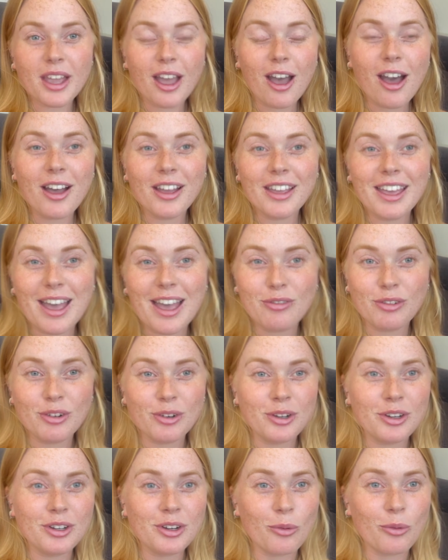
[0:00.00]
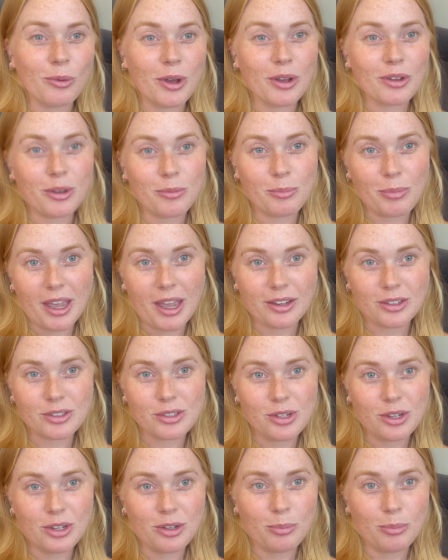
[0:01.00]
Hi everyone, welcome back
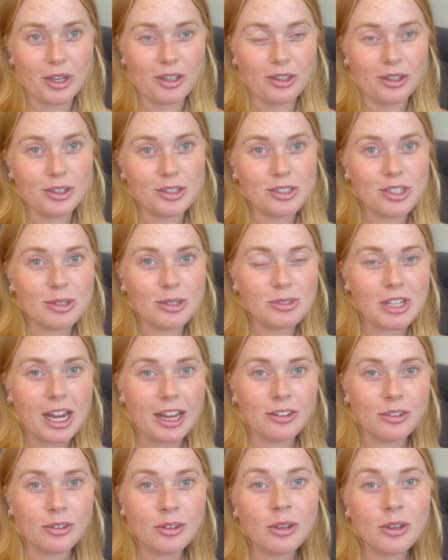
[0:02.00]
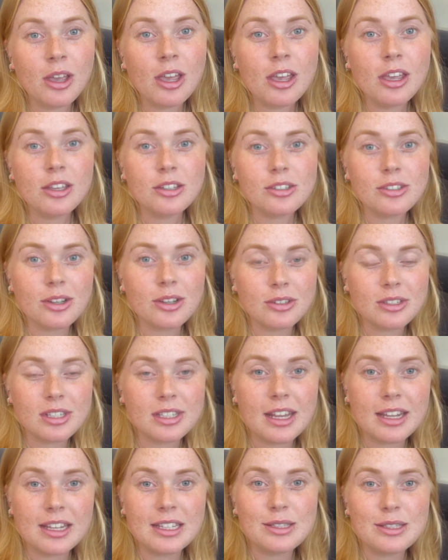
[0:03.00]
to my YouTube channel. So
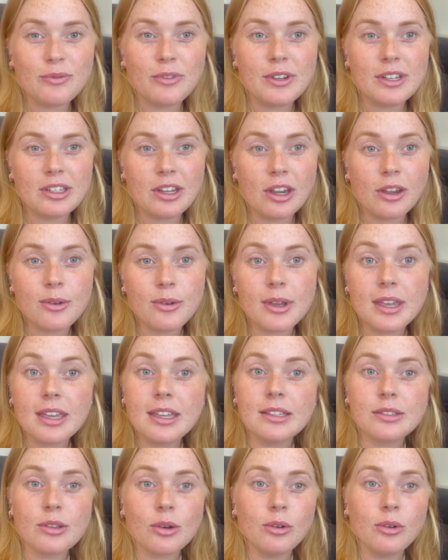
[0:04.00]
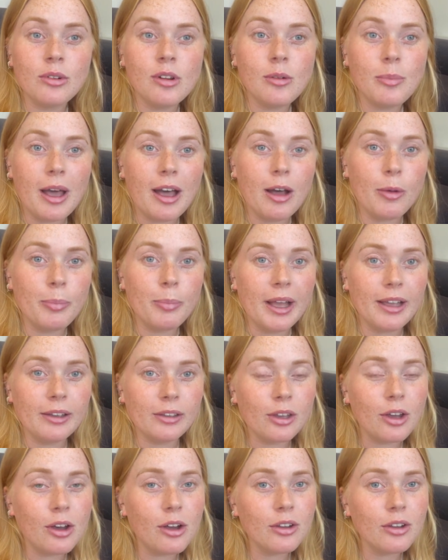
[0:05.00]
today's video is all about
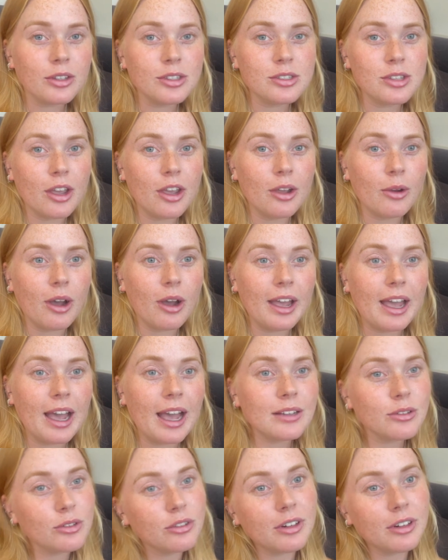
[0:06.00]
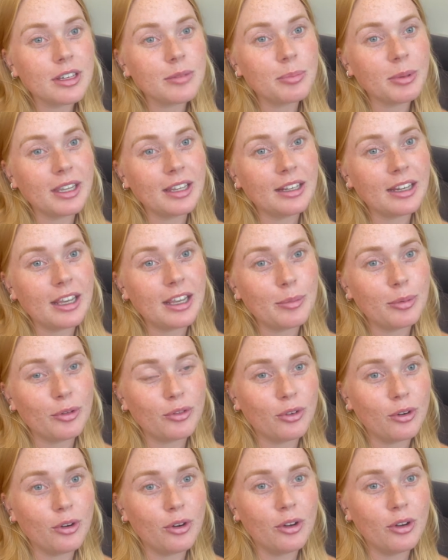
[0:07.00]
Bangkok. So I had already been here
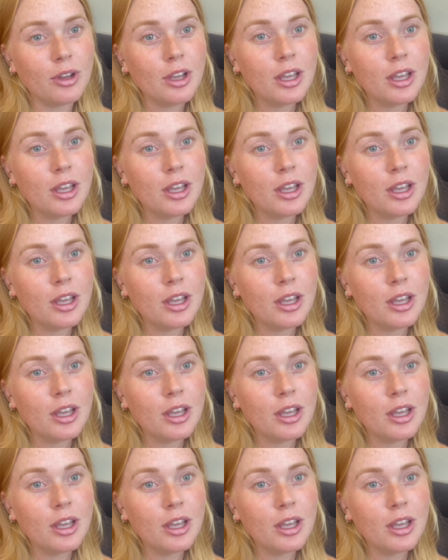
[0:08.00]
before,